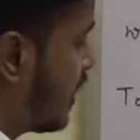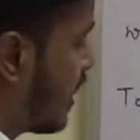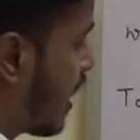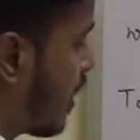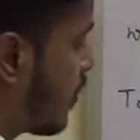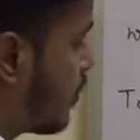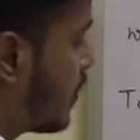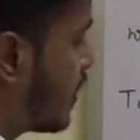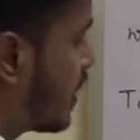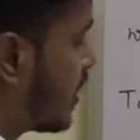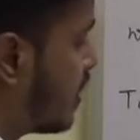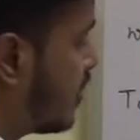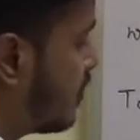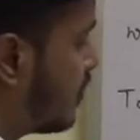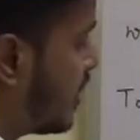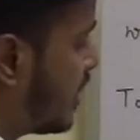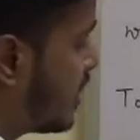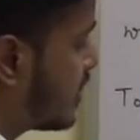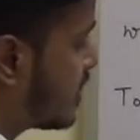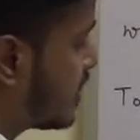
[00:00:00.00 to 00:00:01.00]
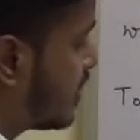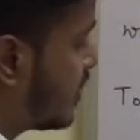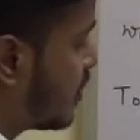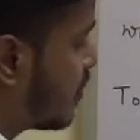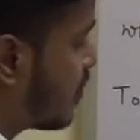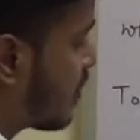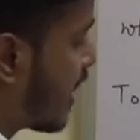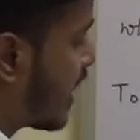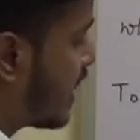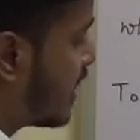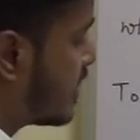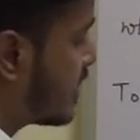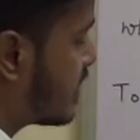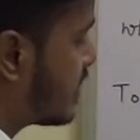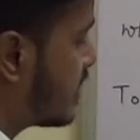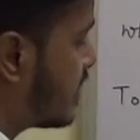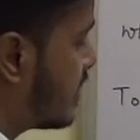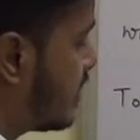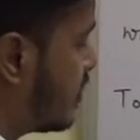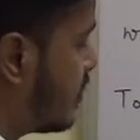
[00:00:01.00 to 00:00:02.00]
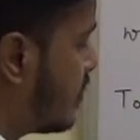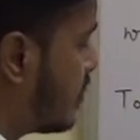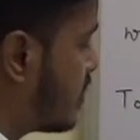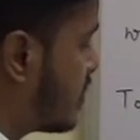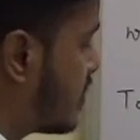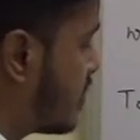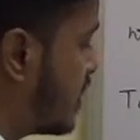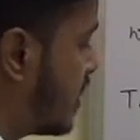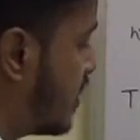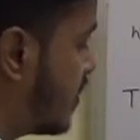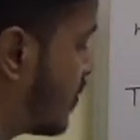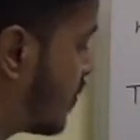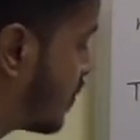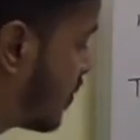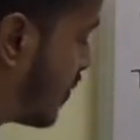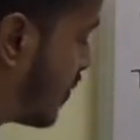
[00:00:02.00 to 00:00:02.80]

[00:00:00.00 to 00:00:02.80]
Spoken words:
Upper limit 0 minus 0 0.